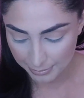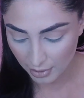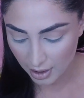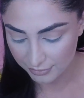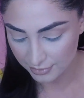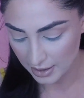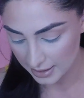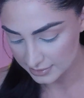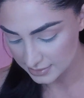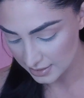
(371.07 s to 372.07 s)
off the
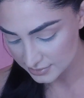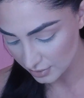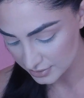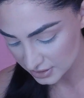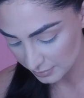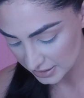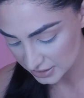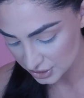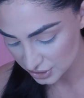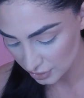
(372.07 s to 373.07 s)
excess onto my
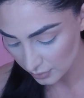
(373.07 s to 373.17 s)
tissue.